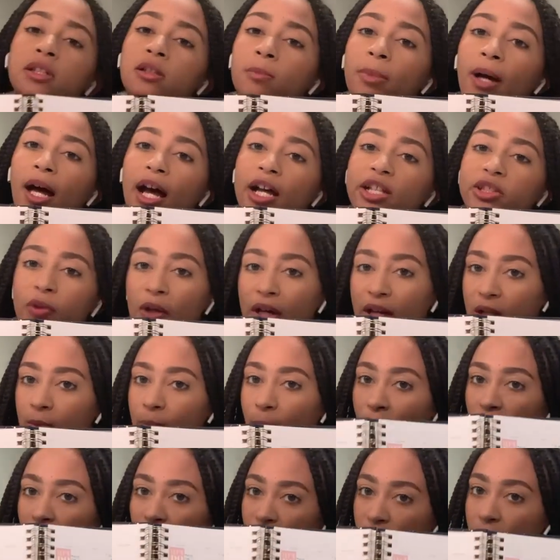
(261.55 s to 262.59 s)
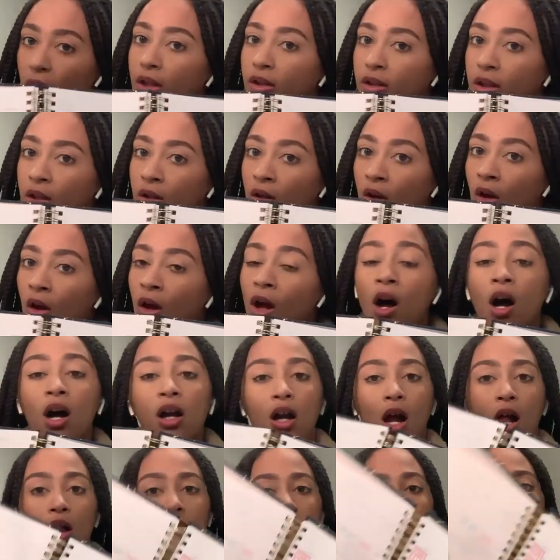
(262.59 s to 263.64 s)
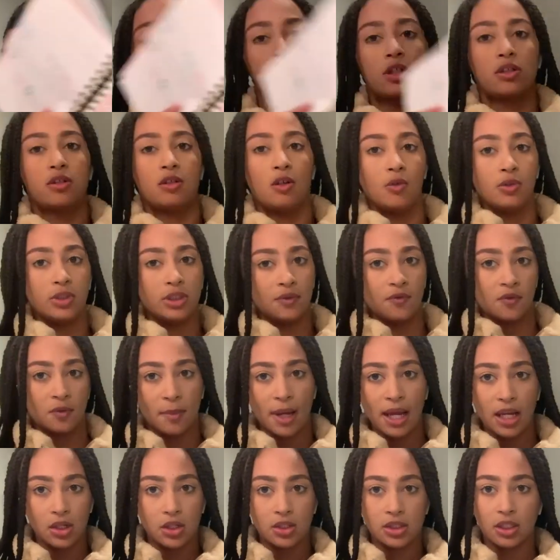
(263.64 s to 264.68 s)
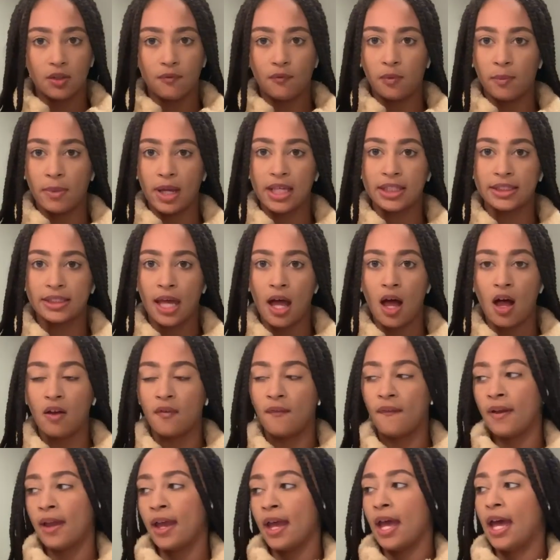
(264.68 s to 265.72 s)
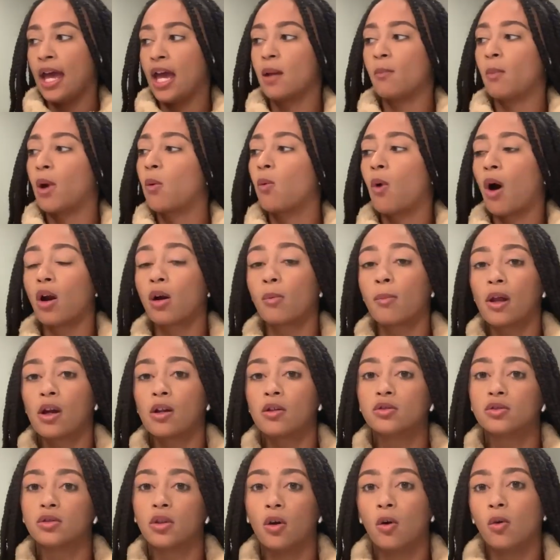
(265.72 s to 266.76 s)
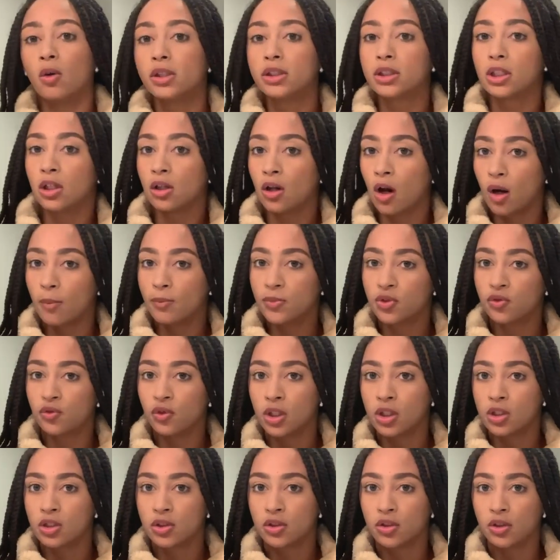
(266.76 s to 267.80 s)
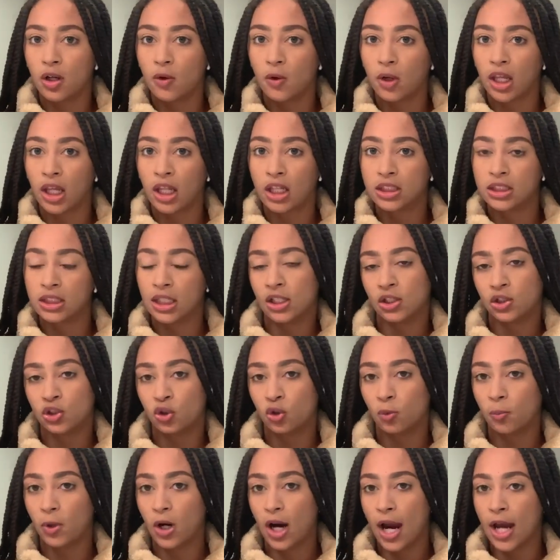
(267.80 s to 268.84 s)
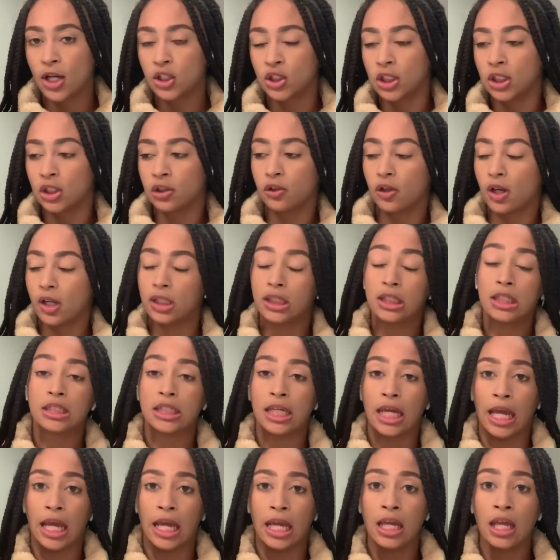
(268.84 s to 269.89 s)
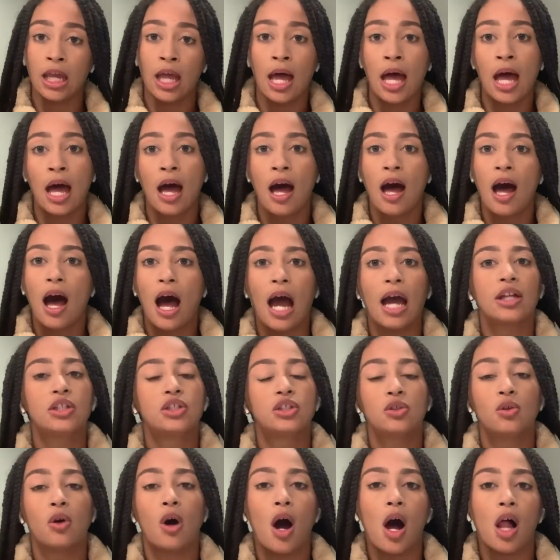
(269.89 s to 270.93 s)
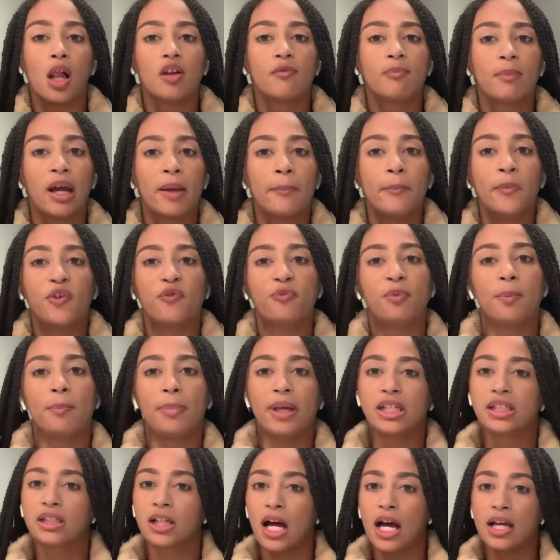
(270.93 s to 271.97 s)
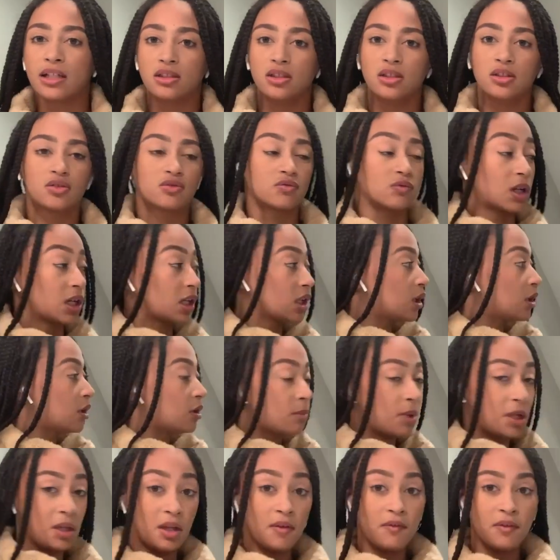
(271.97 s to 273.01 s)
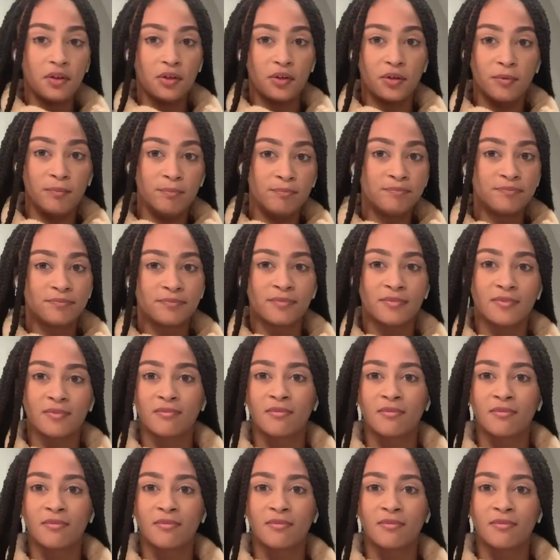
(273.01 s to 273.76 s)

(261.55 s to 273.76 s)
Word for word: nearby so I can put fun little color-coded notes and reminders in for myself. And my water bottle is always in arm's reach so that way I can stay super hydrated throughout the day. I do all of my movement-based classes right here in my living room.